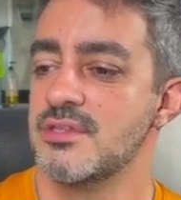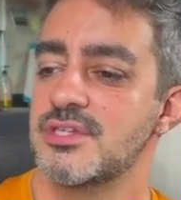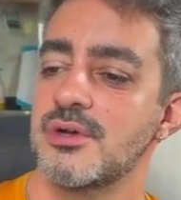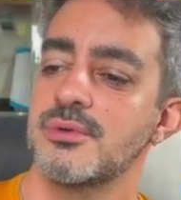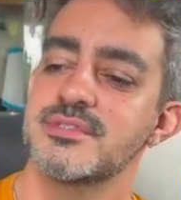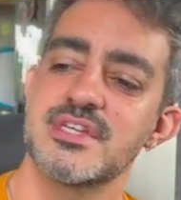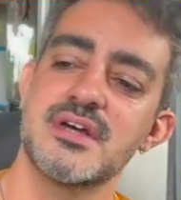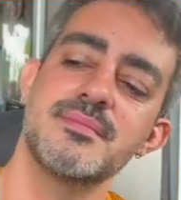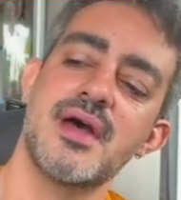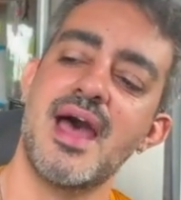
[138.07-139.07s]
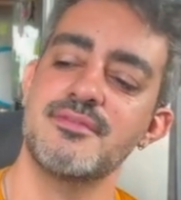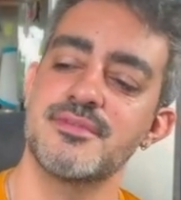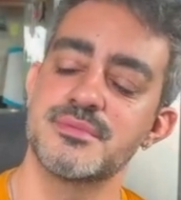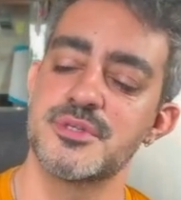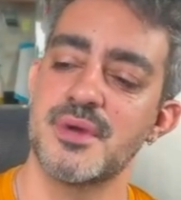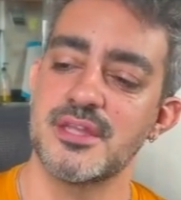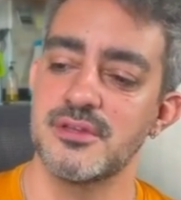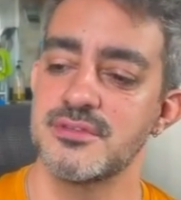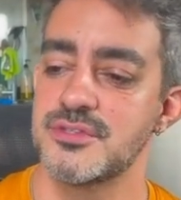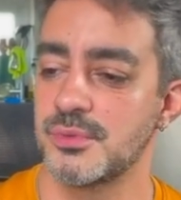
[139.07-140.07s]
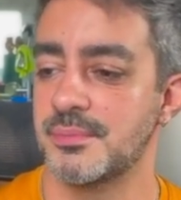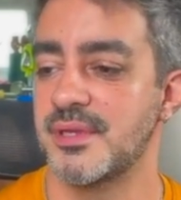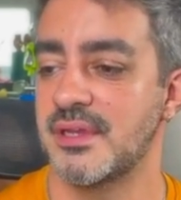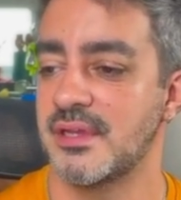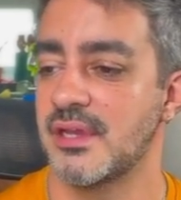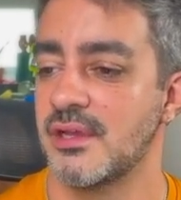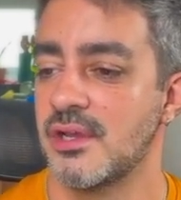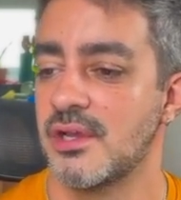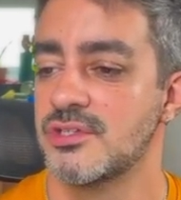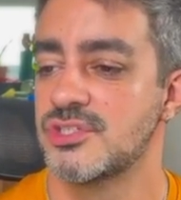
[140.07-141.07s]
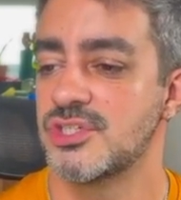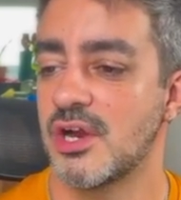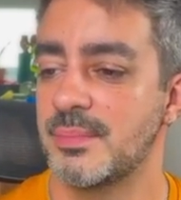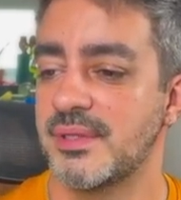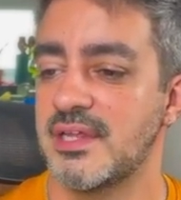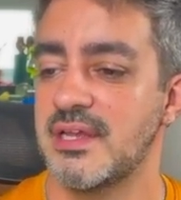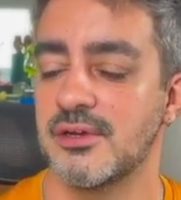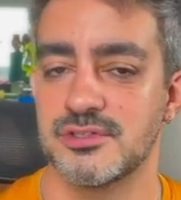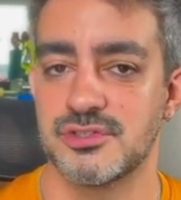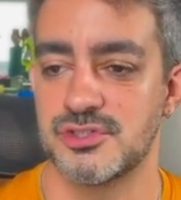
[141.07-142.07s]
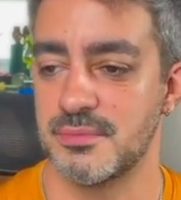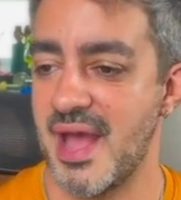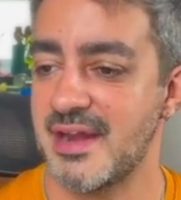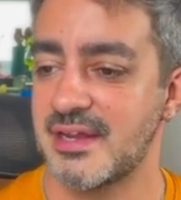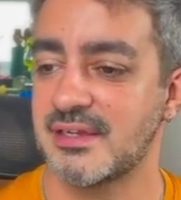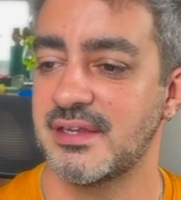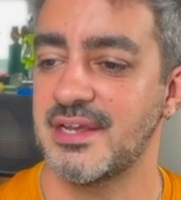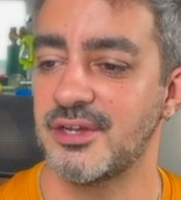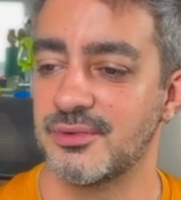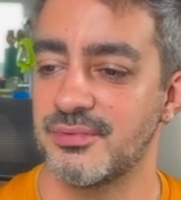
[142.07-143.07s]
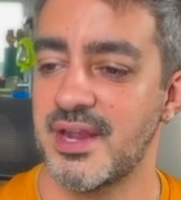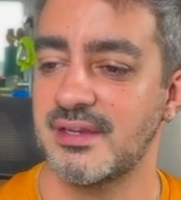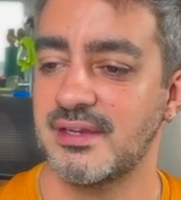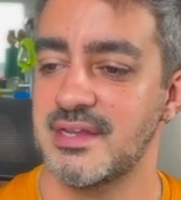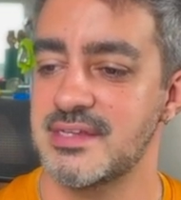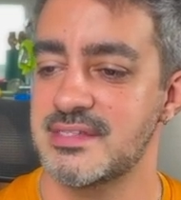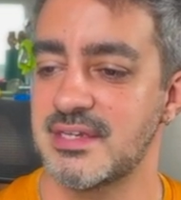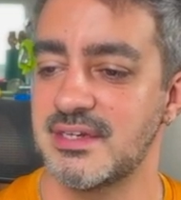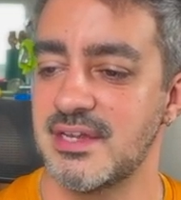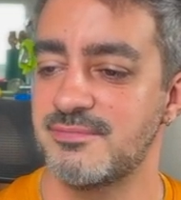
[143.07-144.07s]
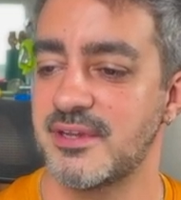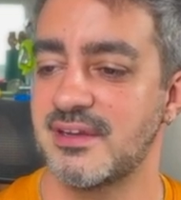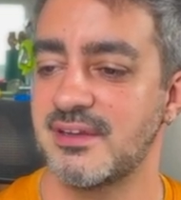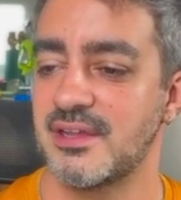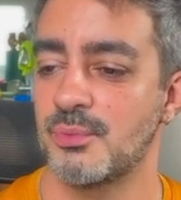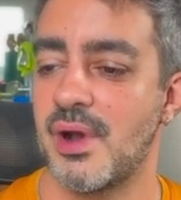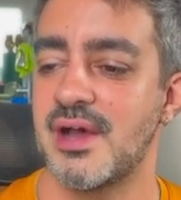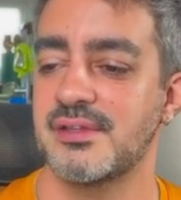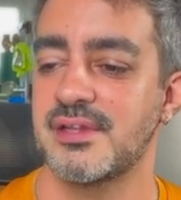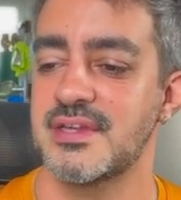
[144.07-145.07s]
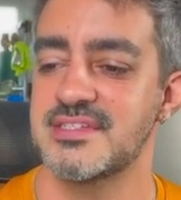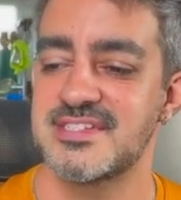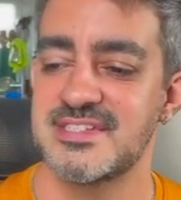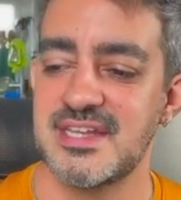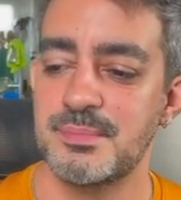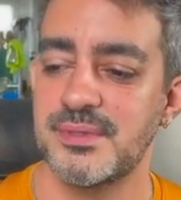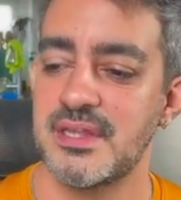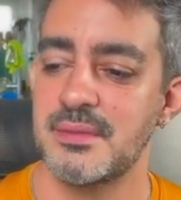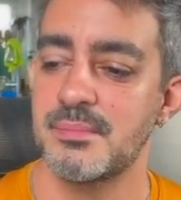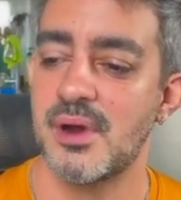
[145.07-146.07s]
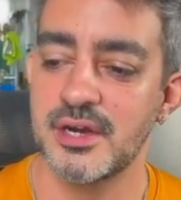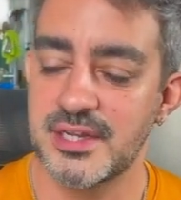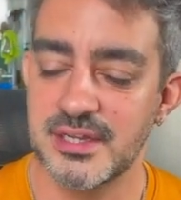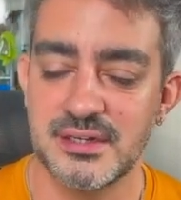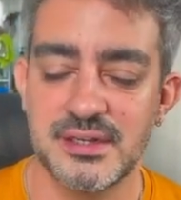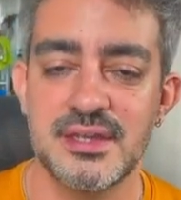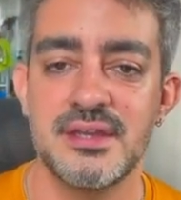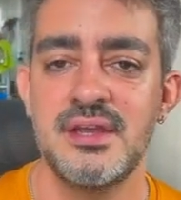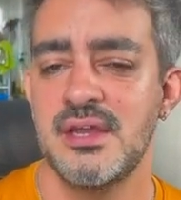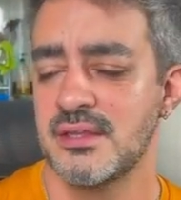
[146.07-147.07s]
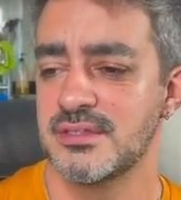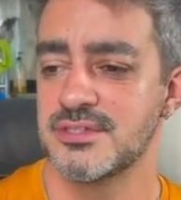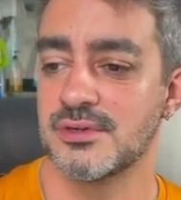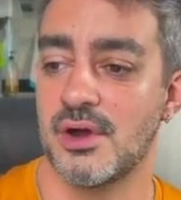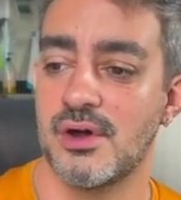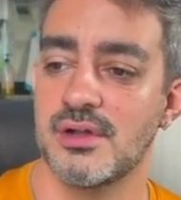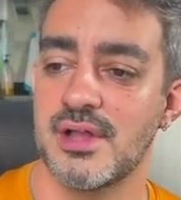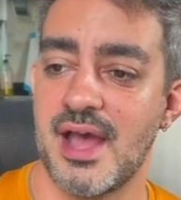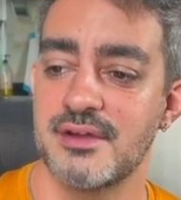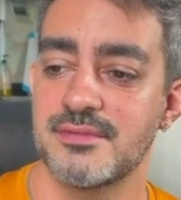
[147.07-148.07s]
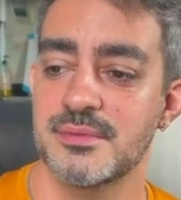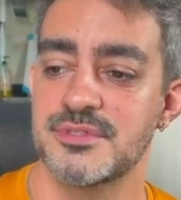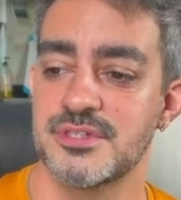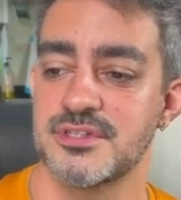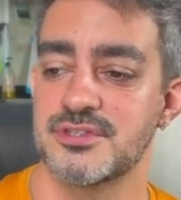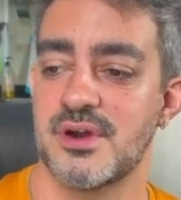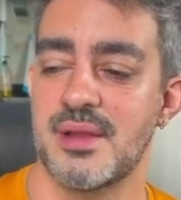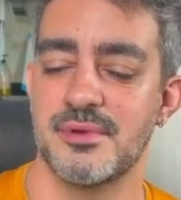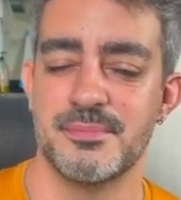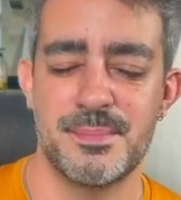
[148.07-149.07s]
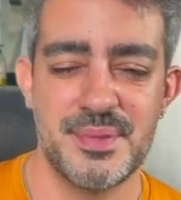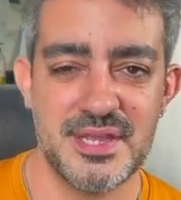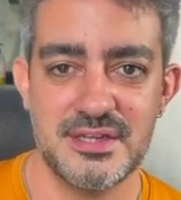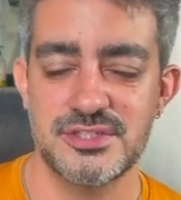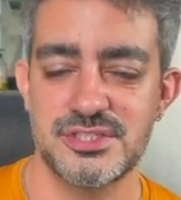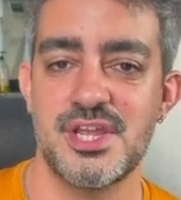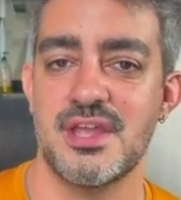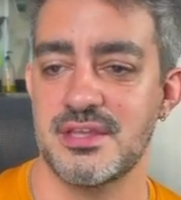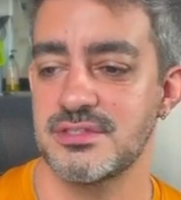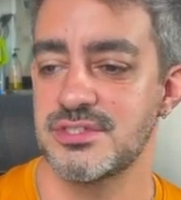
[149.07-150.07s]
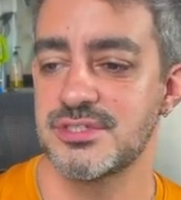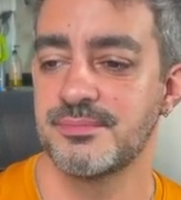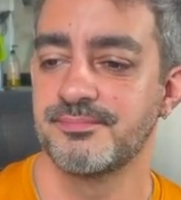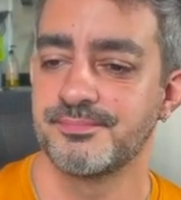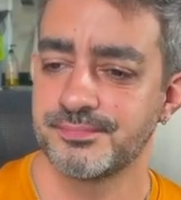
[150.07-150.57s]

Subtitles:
So some adverbs you might use would be sharply or dramatically, greatly, significantly, wildly, steeply, markedly. These are all adverbs to describe a big change,